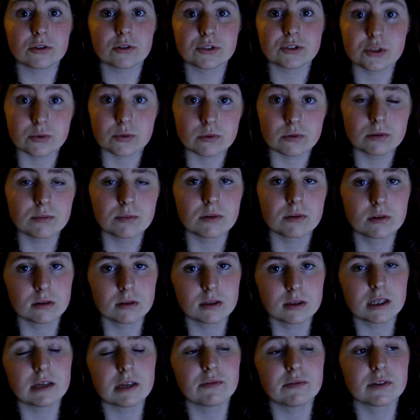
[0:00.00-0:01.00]
to the rumour,
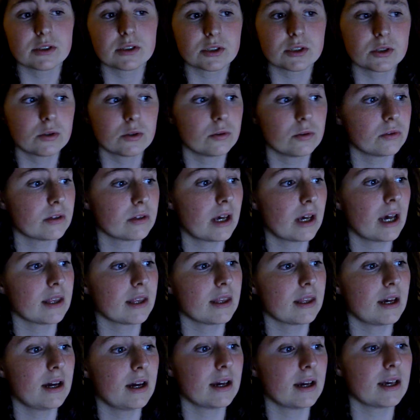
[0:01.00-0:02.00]
leaving soon, and
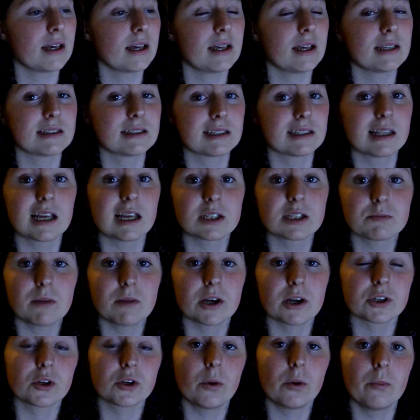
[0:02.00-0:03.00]
that his last
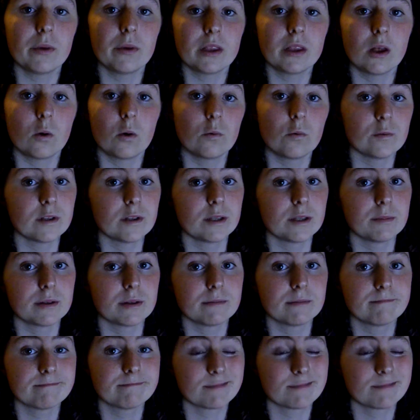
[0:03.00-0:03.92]
match could be over the limit.